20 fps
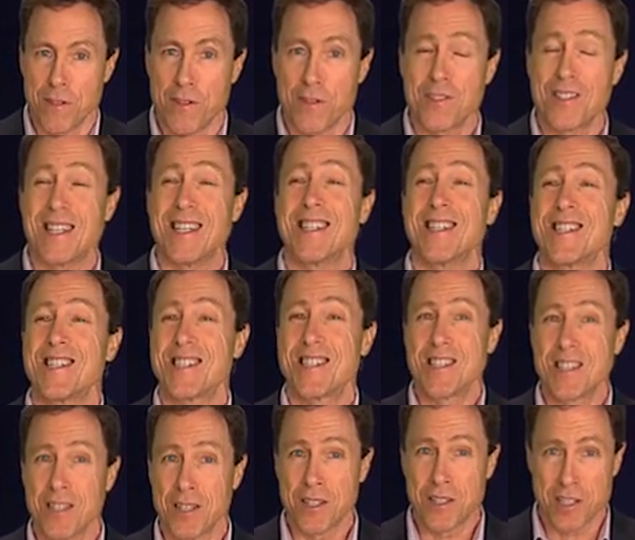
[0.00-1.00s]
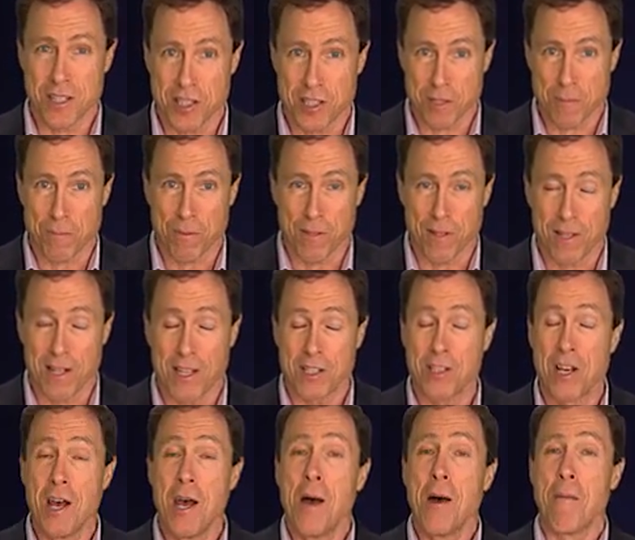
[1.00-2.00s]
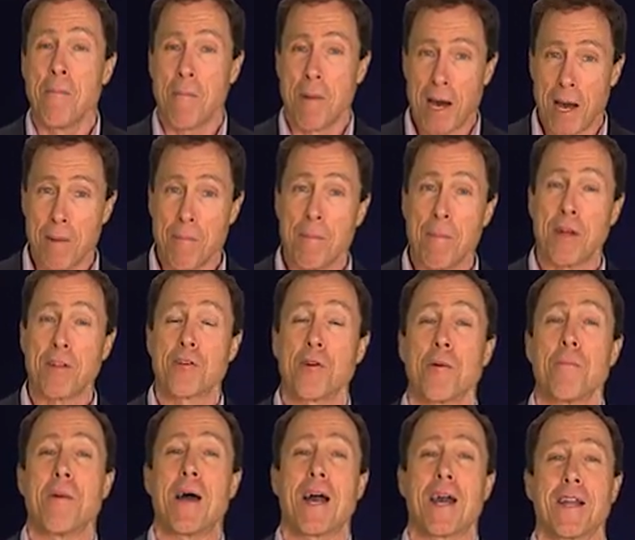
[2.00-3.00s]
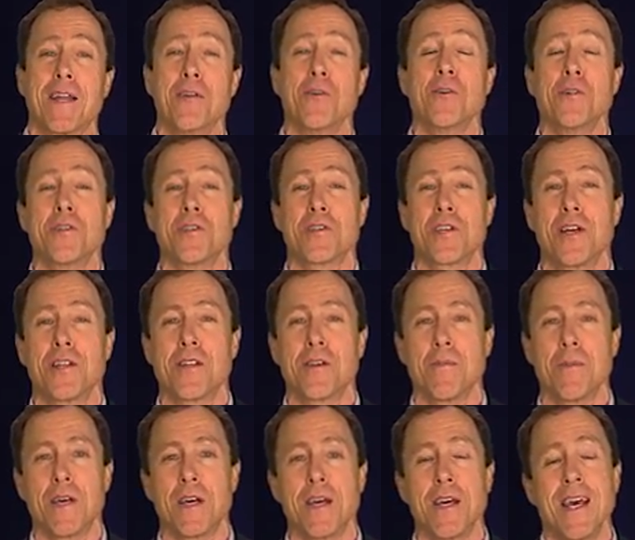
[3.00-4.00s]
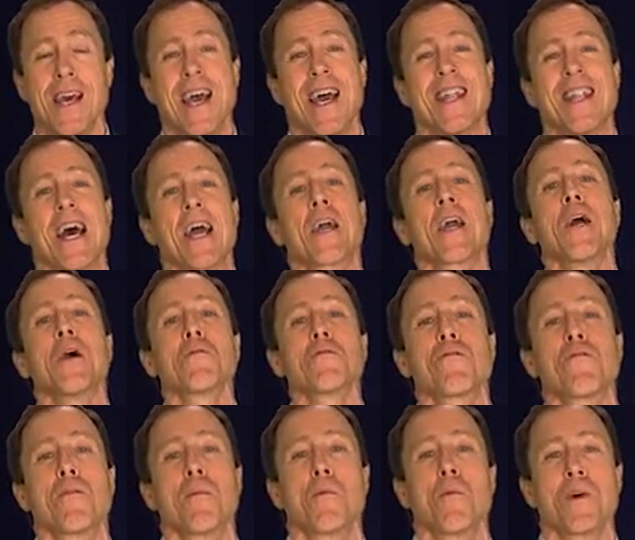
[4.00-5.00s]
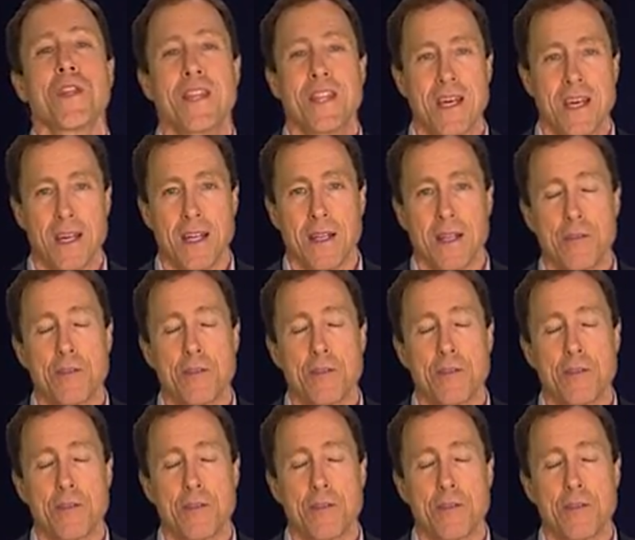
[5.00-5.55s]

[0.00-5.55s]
There's instilled discipline, as my mentor Mac Newton said to me, and that comes from within.